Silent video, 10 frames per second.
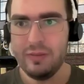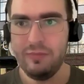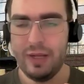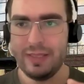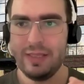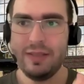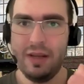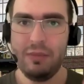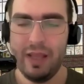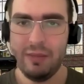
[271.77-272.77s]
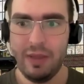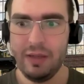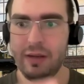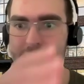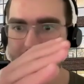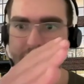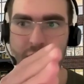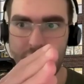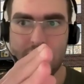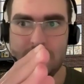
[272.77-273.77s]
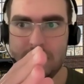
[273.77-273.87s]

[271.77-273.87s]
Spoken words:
fast, streamlined manner your